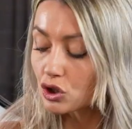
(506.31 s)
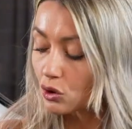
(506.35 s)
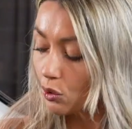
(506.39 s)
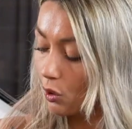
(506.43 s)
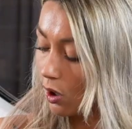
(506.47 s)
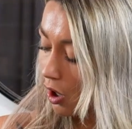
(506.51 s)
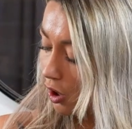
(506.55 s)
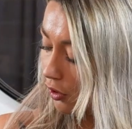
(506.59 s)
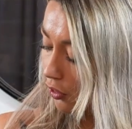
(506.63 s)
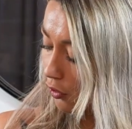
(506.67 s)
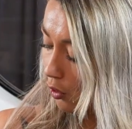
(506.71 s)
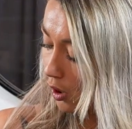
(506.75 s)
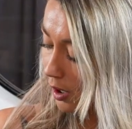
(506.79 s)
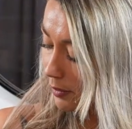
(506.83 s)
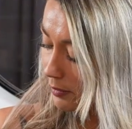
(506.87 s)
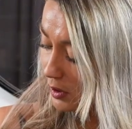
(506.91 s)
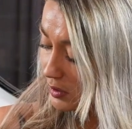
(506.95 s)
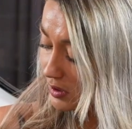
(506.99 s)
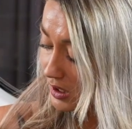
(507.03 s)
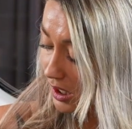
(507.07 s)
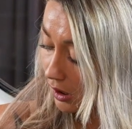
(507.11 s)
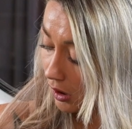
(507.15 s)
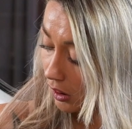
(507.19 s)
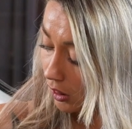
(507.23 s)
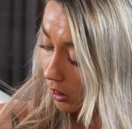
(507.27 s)
So although I'm
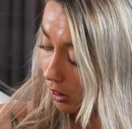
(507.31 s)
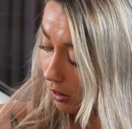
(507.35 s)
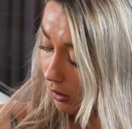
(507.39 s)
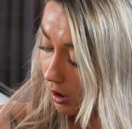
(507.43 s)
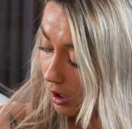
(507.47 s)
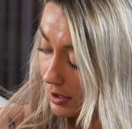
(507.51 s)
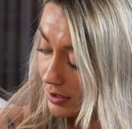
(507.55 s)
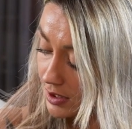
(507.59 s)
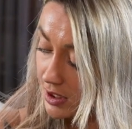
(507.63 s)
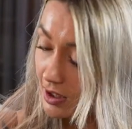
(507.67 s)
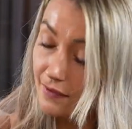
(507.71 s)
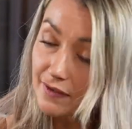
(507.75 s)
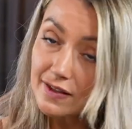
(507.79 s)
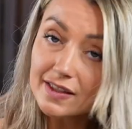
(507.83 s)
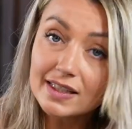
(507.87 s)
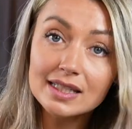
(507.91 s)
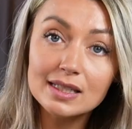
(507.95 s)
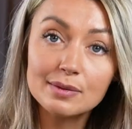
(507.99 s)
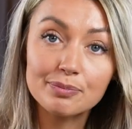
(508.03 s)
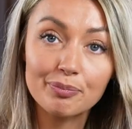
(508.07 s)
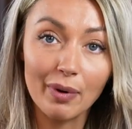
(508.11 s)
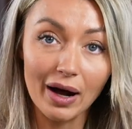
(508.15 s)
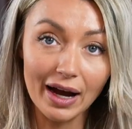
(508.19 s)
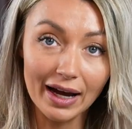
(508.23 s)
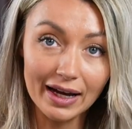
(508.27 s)
using lots of
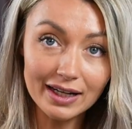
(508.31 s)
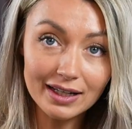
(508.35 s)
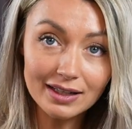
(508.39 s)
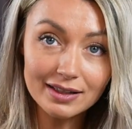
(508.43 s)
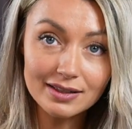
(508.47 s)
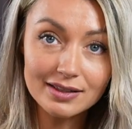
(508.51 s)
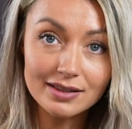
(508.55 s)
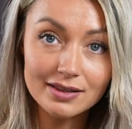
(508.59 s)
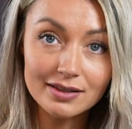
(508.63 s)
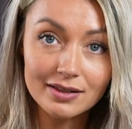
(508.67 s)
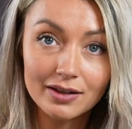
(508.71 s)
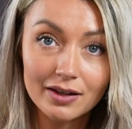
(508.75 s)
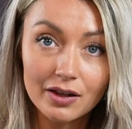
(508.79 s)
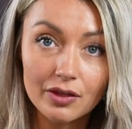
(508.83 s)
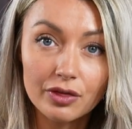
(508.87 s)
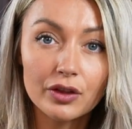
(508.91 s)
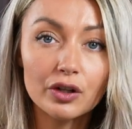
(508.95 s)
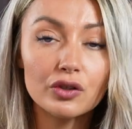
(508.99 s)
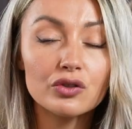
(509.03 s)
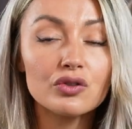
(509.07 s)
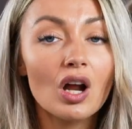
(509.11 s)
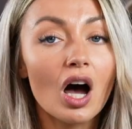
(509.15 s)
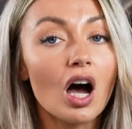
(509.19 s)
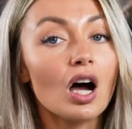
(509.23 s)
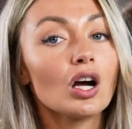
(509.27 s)
spikes,
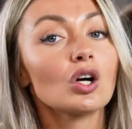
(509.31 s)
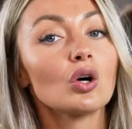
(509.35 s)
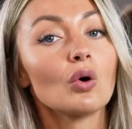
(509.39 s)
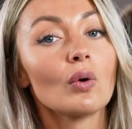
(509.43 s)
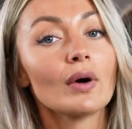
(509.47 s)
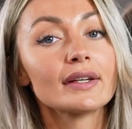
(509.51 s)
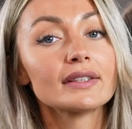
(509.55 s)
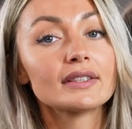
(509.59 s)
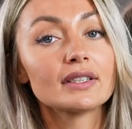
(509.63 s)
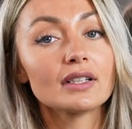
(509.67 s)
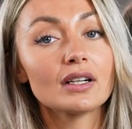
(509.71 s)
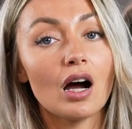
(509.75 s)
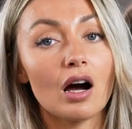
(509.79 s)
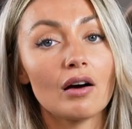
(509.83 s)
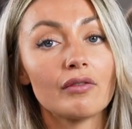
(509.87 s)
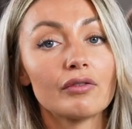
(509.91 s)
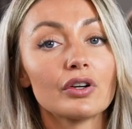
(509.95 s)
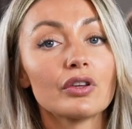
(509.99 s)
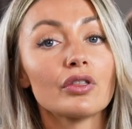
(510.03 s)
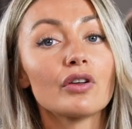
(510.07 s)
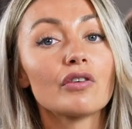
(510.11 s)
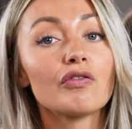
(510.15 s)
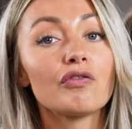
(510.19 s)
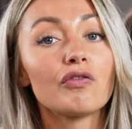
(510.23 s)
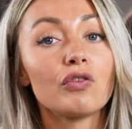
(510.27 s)
they're not going to
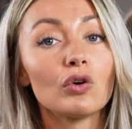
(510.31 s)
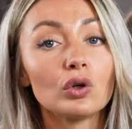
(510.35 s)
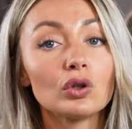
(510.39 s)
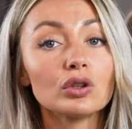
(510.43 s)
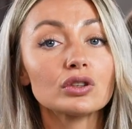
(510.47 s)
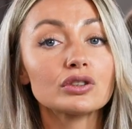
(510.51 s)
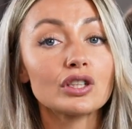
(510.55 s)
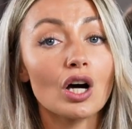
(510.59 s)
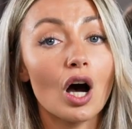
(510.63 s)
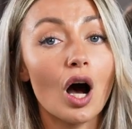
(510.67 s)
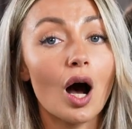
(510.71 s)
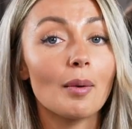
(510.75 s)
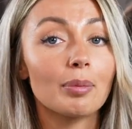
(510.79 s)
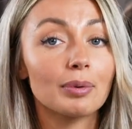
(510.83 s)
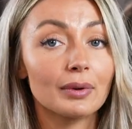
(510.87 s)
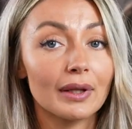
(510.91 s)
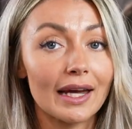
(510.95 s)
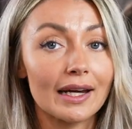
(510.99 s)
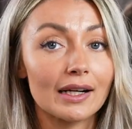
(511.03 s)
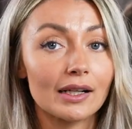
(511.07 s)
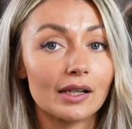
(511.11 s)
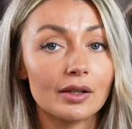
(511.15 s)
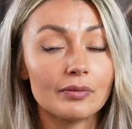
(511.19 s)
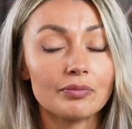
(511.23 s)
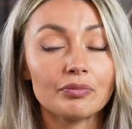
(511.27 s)
cover the full top
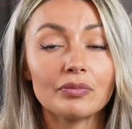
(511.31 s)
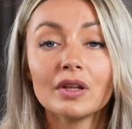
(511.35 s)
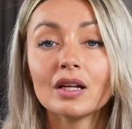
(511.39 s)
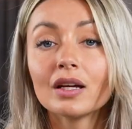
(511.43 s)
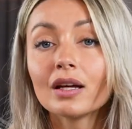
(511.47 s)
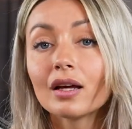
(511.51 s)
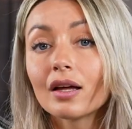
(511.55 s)
layer.